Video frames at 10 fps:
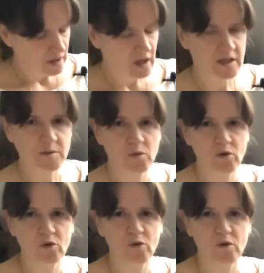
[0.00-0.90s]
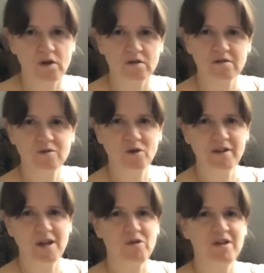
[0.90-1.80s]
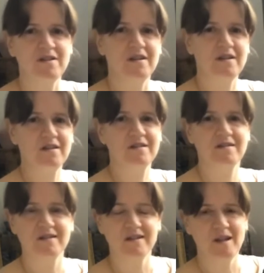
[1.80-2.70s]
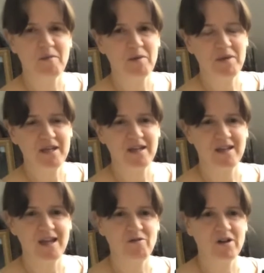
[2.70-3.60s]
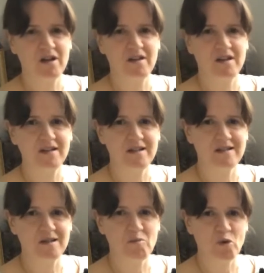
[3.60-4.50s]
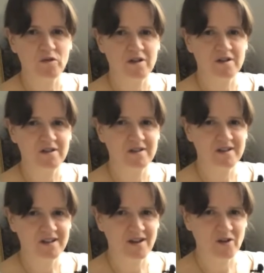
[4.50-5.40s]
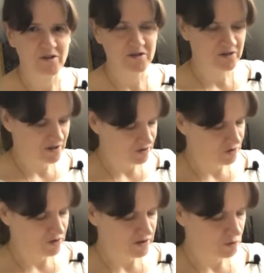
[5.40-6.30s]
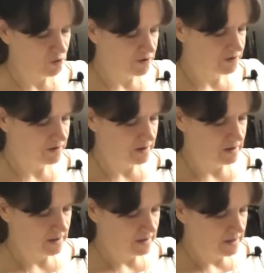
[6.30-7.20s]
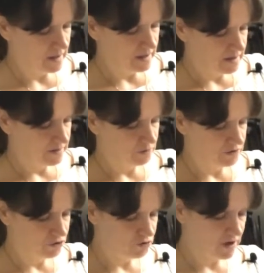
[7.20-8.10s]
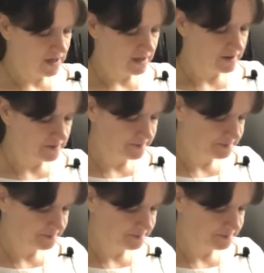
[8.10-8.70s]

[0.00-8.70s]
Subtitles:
Explore what there is, and there might be an area that needs it more than others. So it's worth trying